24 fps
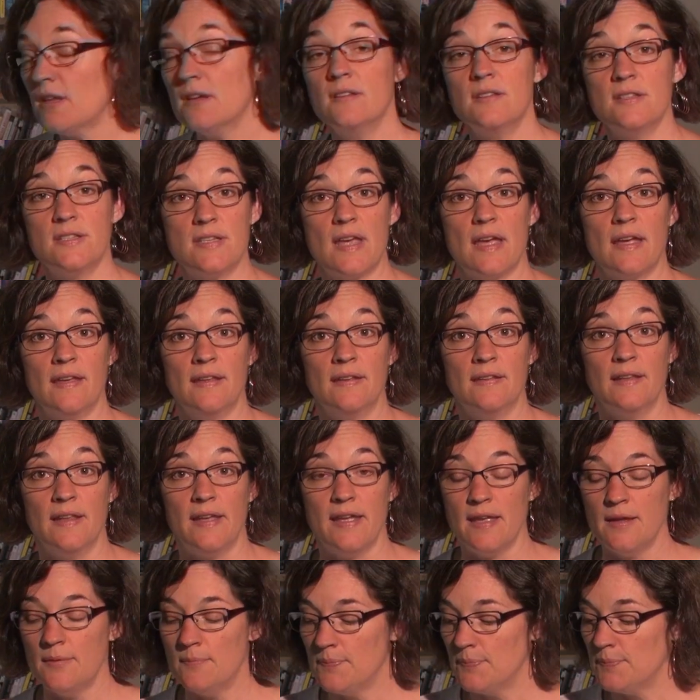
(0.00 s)

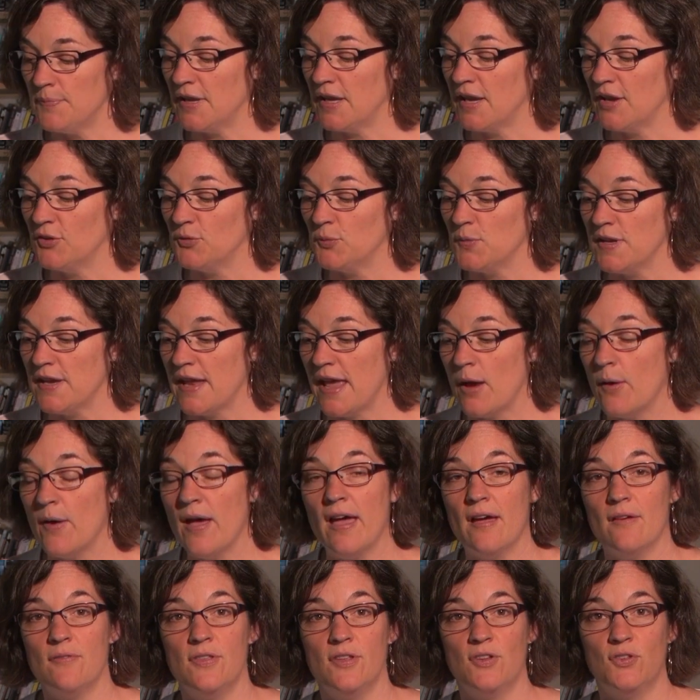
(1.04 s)
Secondly, because we now
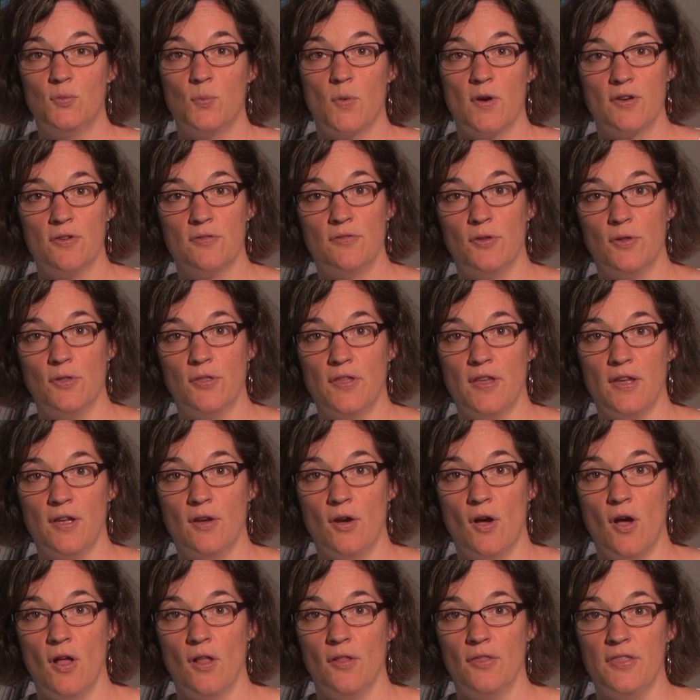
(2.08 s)
have this wonderful thing
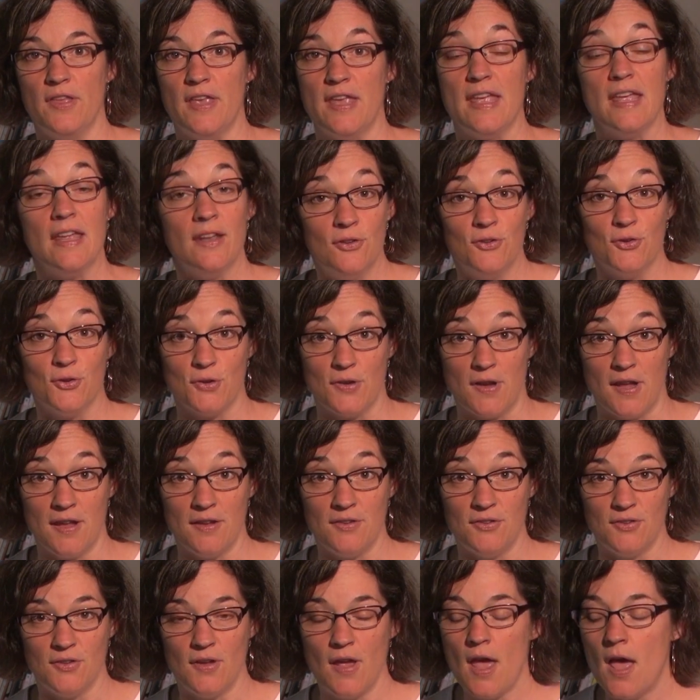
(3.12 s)
called the
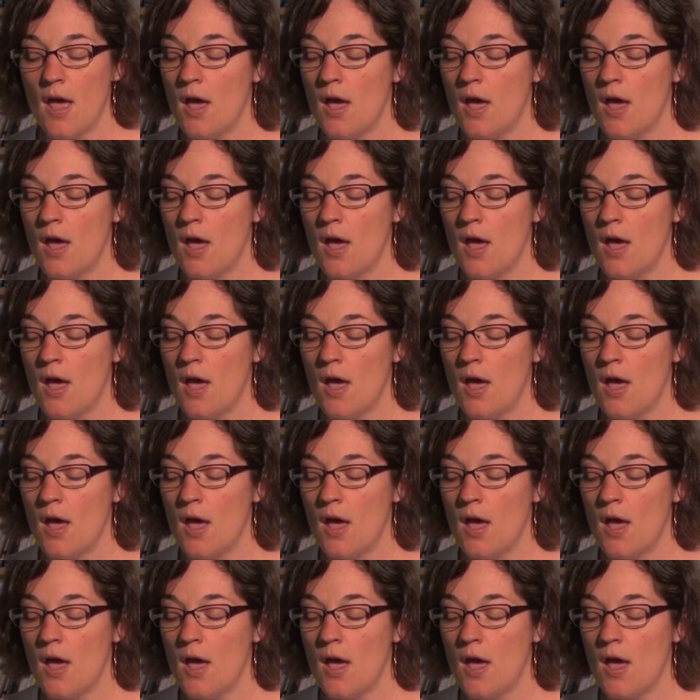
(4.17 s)
internet,